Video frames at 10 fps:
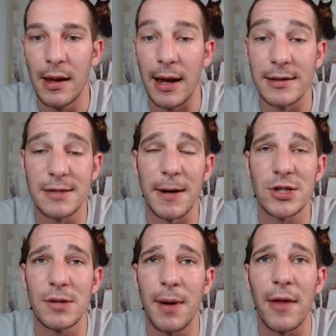And
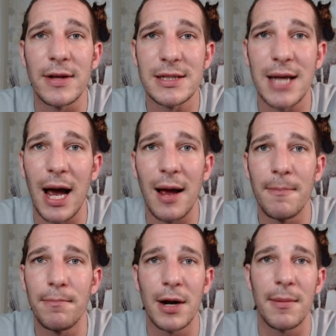especially by this
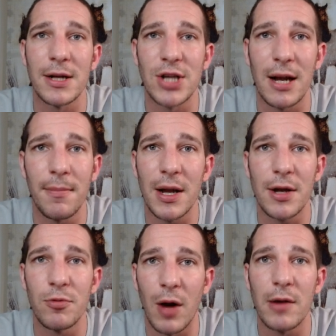time, pretty much anybody
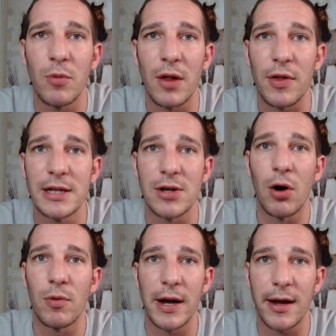you run with is
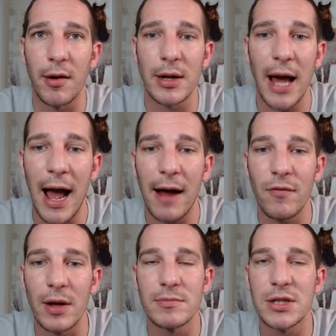already going to
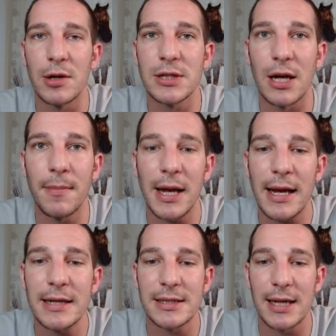have them, so it's going to
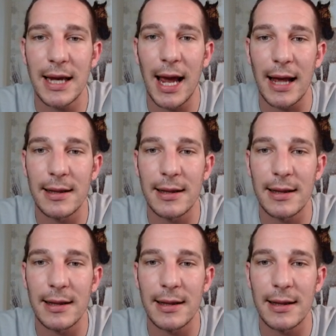be easy to get.